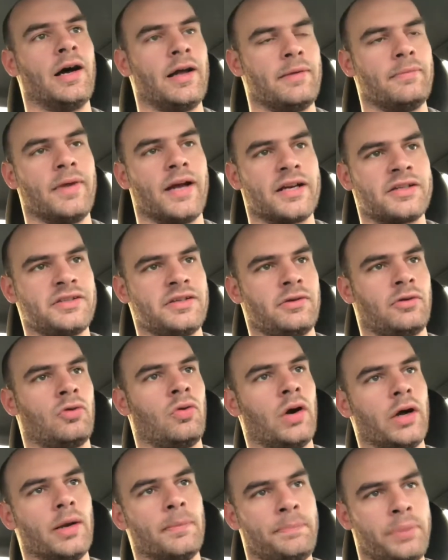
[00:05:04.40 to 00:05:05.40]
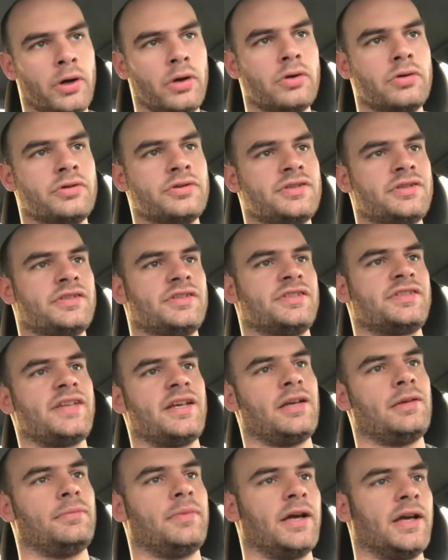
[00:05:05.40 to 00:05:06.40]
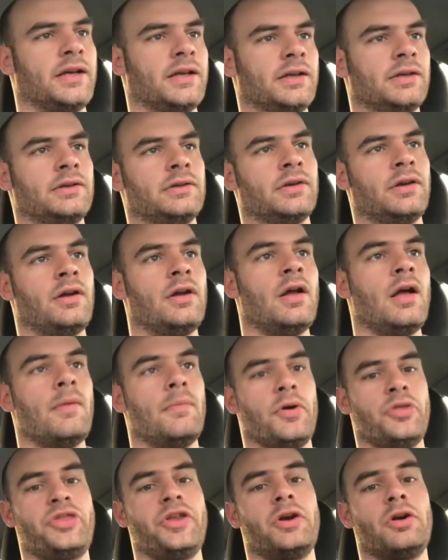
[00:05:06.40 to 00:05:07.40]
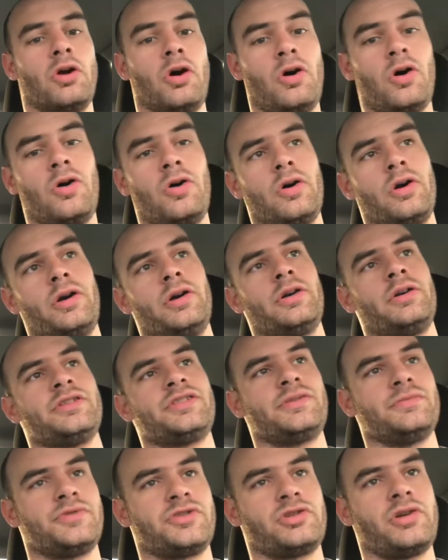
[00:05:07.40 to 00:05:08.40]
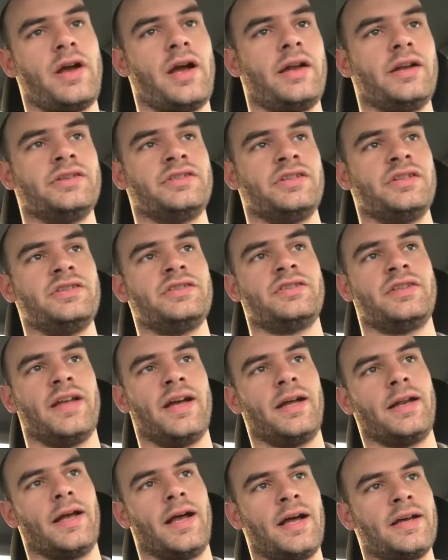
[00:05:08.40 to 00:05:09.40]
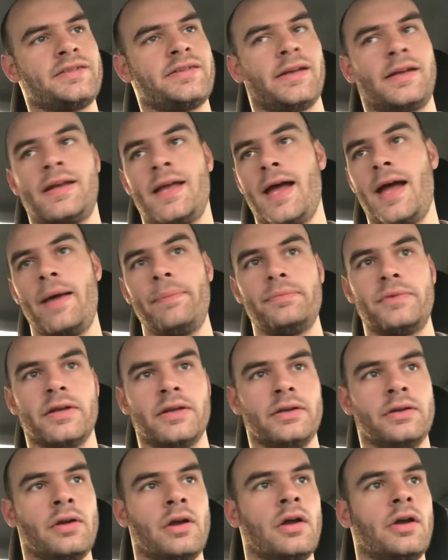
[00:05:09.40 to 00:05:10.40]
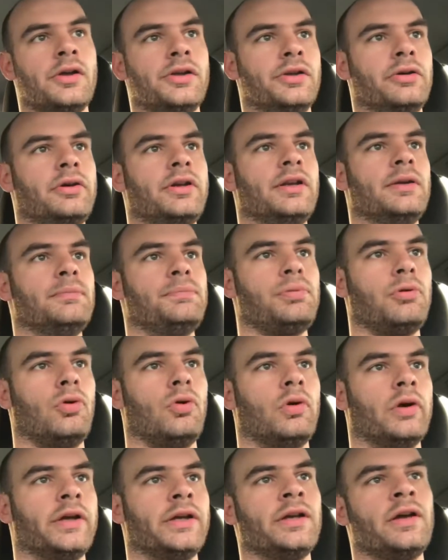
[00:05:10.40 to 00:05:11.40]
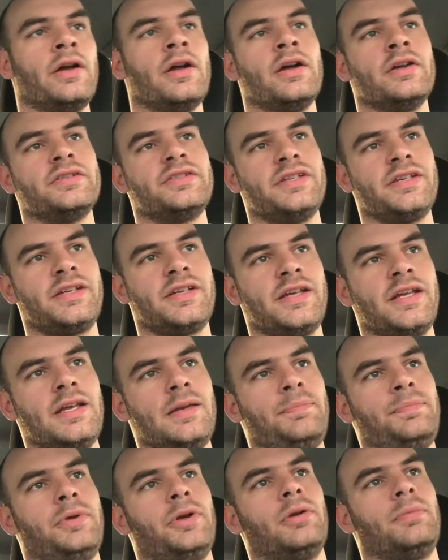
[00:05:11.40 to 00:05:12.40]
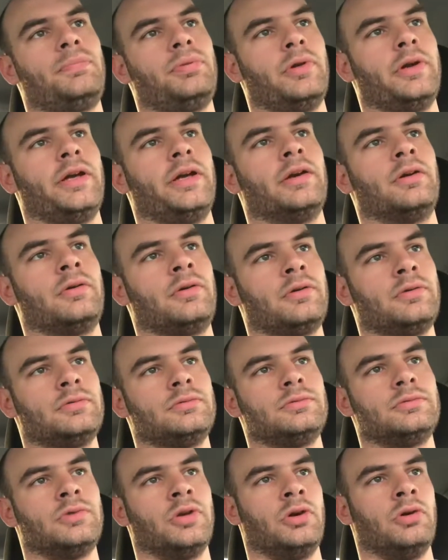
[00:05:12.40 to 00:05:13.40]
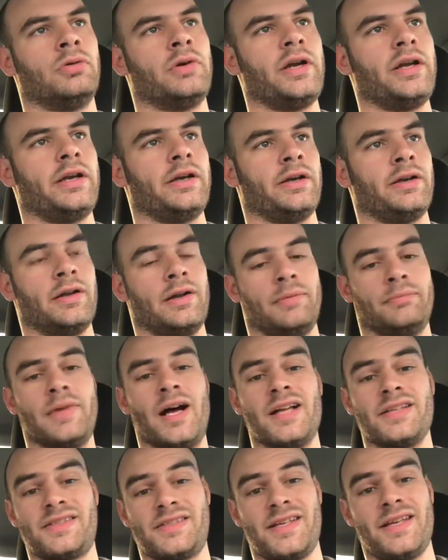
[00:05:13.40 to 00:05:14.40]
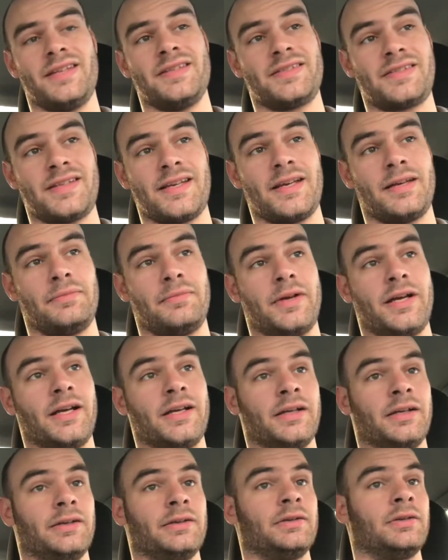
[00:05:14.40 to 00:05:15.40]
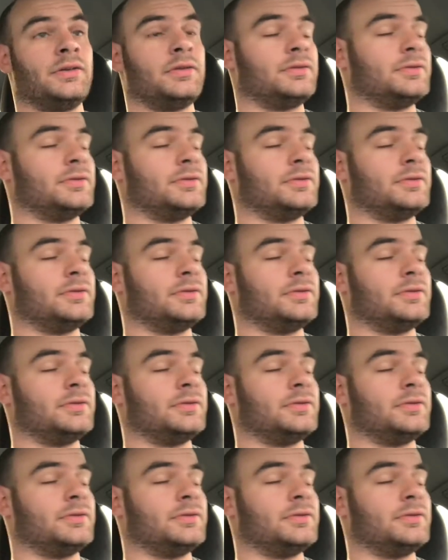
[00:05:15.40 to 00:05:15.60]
I'm actually quite opposed to sandbagging. But there are some strategies that, as a captain, you can employ to keep your player low rated. And I'm not saying sandbagging.